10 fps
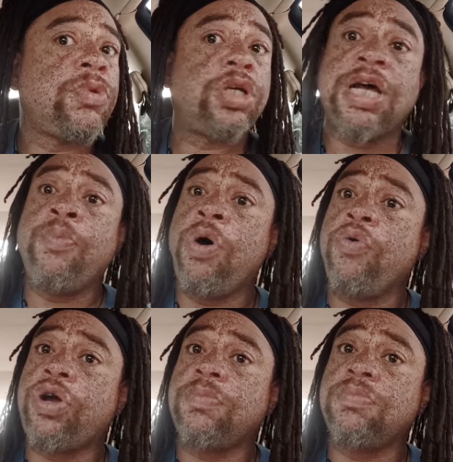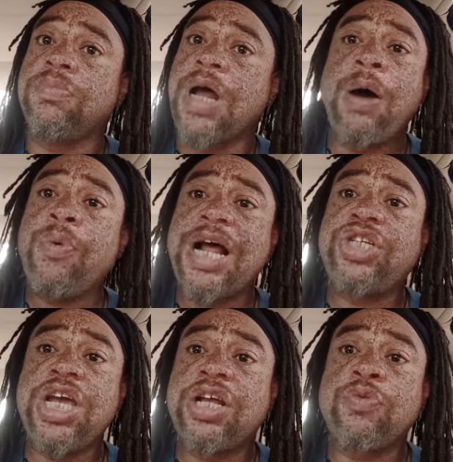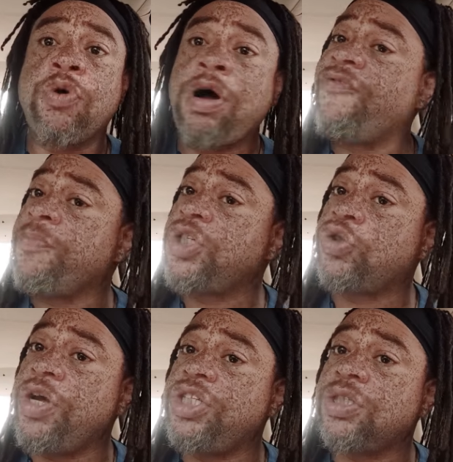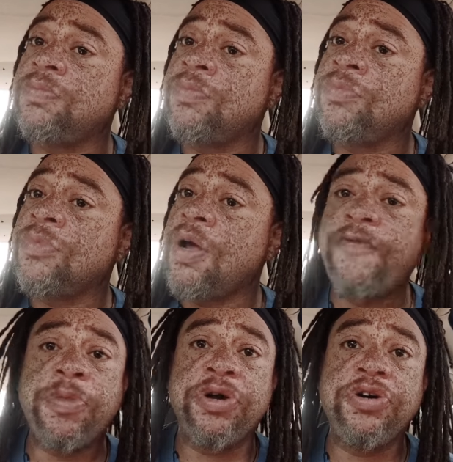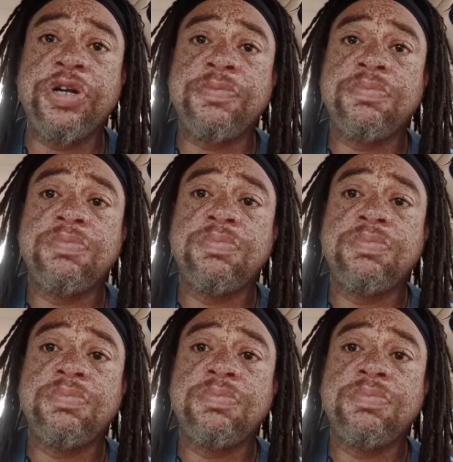Because I'm woke. I will not tell you nothing wrong. I'm from the streets. I'm from the hood.